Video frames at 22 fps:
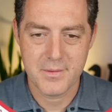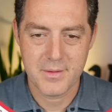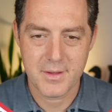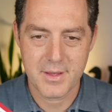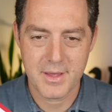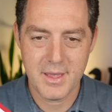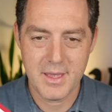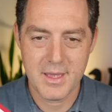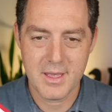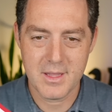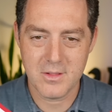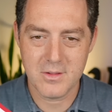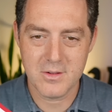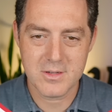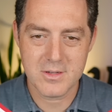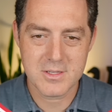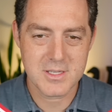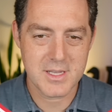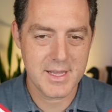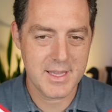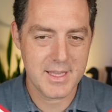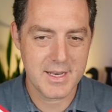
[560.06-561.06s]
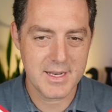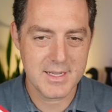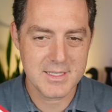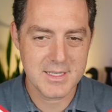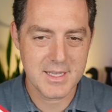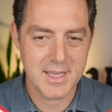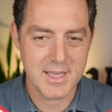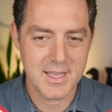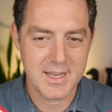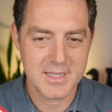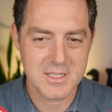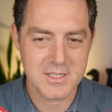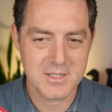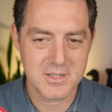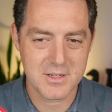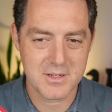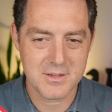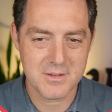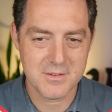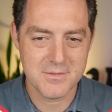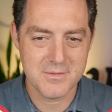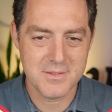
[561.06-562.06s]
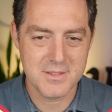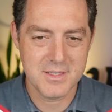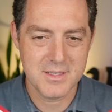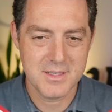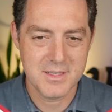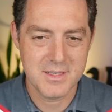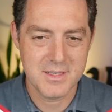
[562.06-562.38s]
Okay, it looks like it is getting solved.